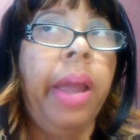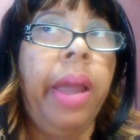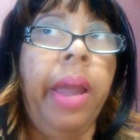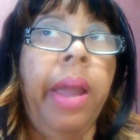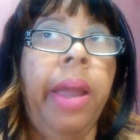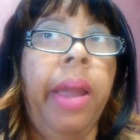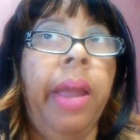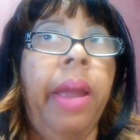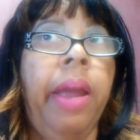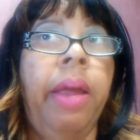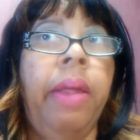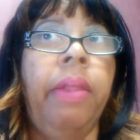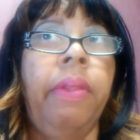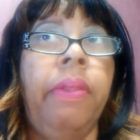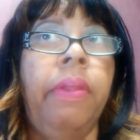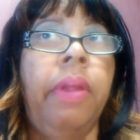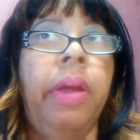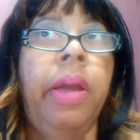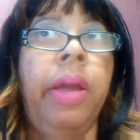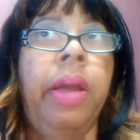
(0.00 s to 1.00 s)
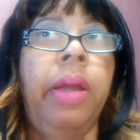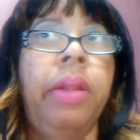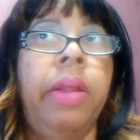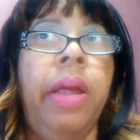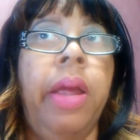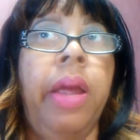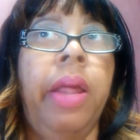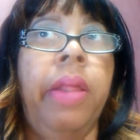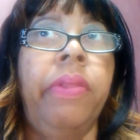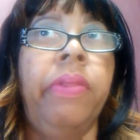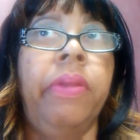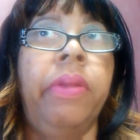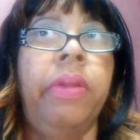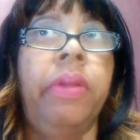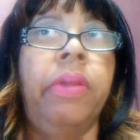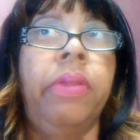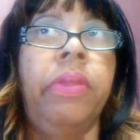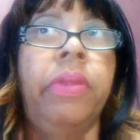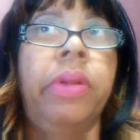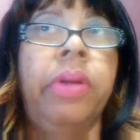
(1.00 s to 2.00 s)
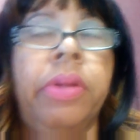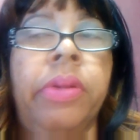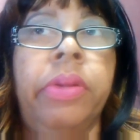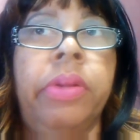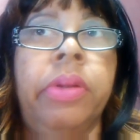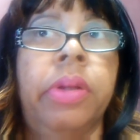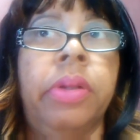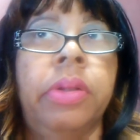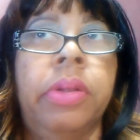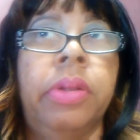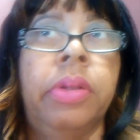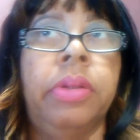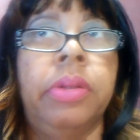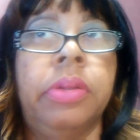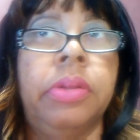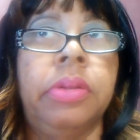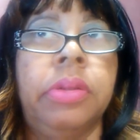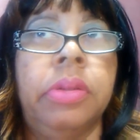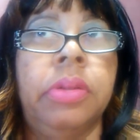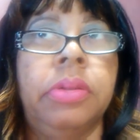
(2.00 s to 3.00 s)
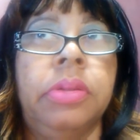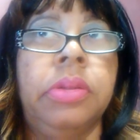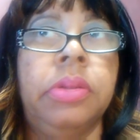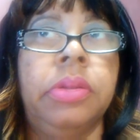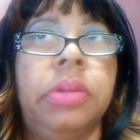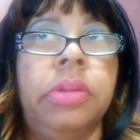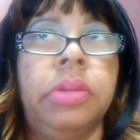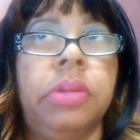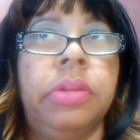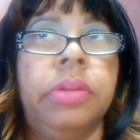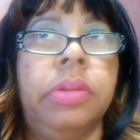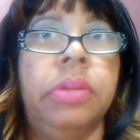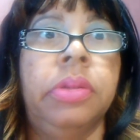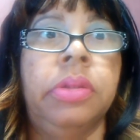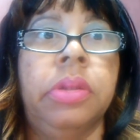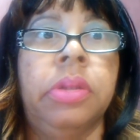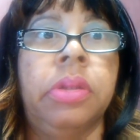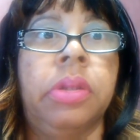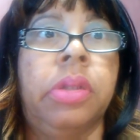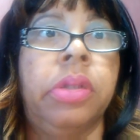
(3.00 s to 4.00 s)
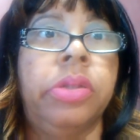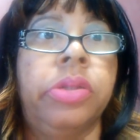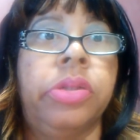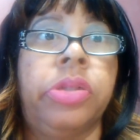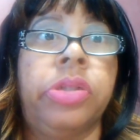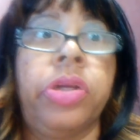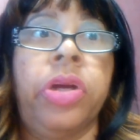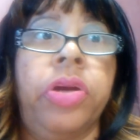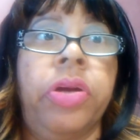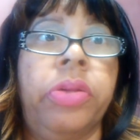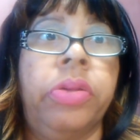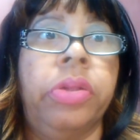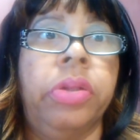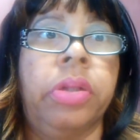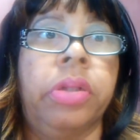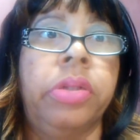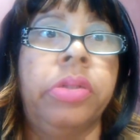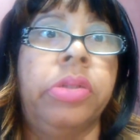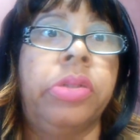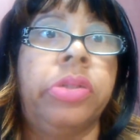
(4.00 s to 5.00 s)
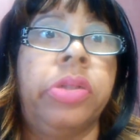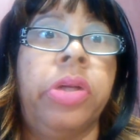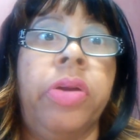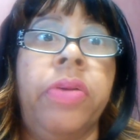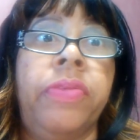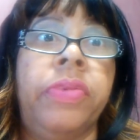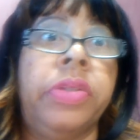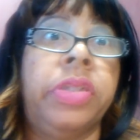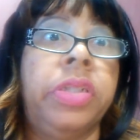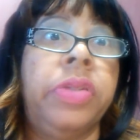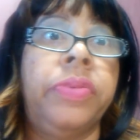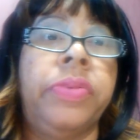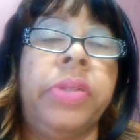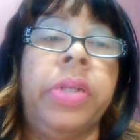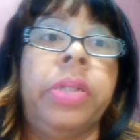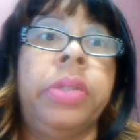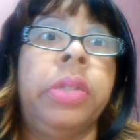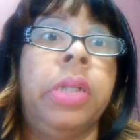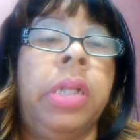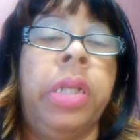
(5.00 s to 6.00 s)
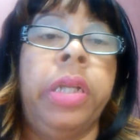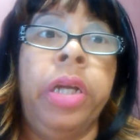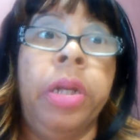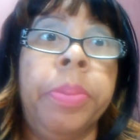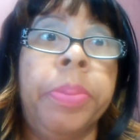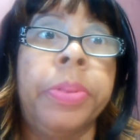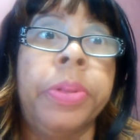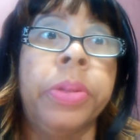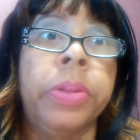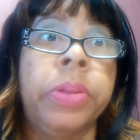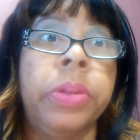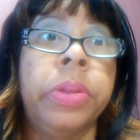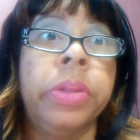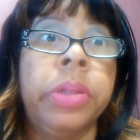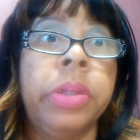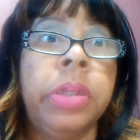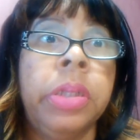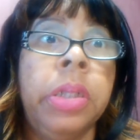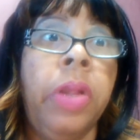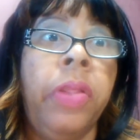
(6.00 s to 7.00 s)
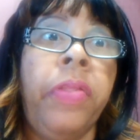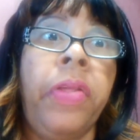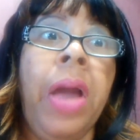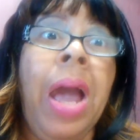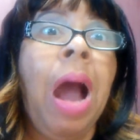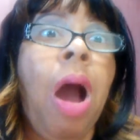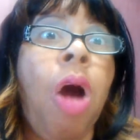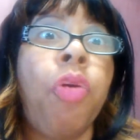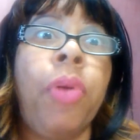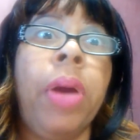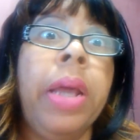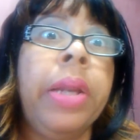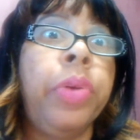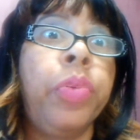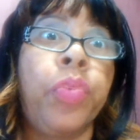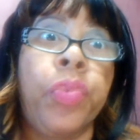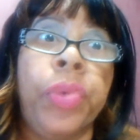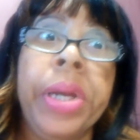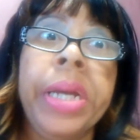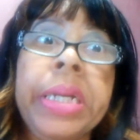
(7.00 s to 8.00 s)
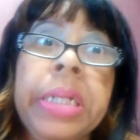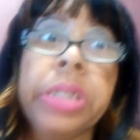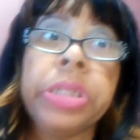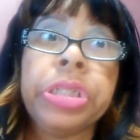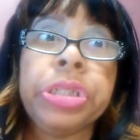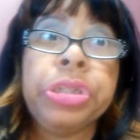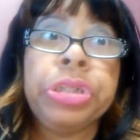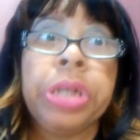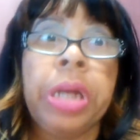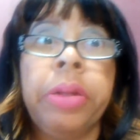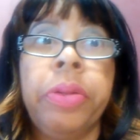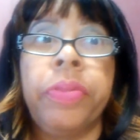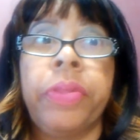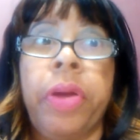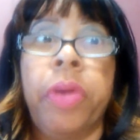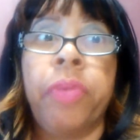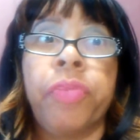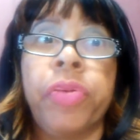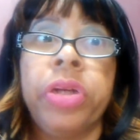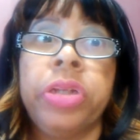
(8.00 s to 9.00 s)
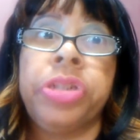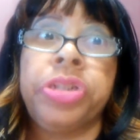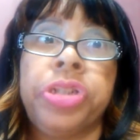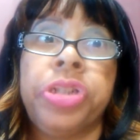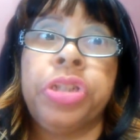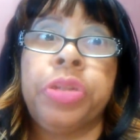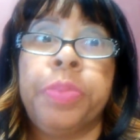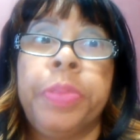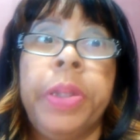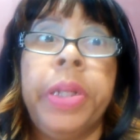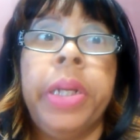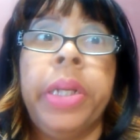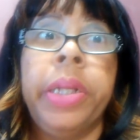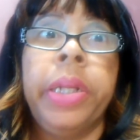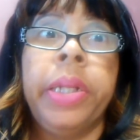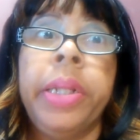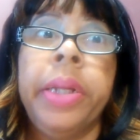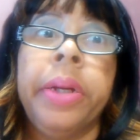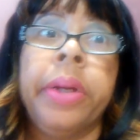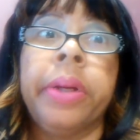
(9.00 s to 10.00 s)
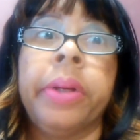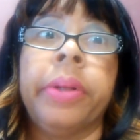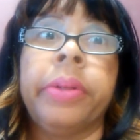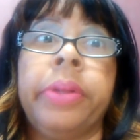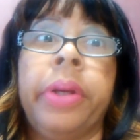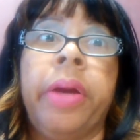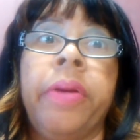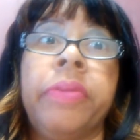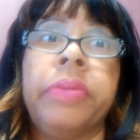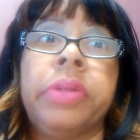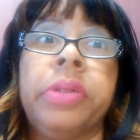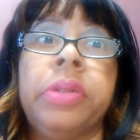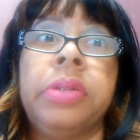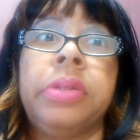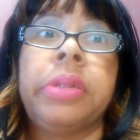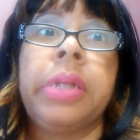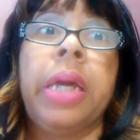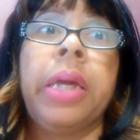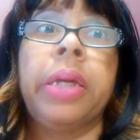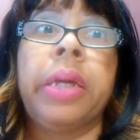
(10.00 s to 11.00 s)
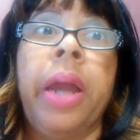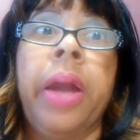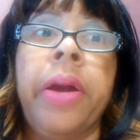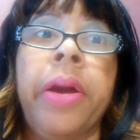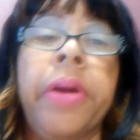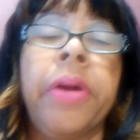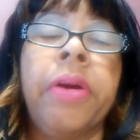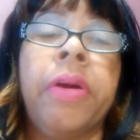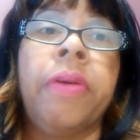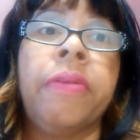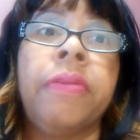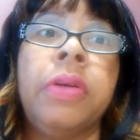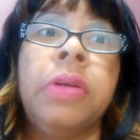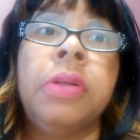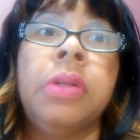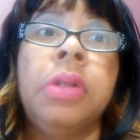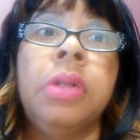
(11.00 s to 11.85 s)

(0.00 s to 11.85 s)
And the conservatives and the liberal, they're already rich. They're rich just being in there. Everything's taken care of.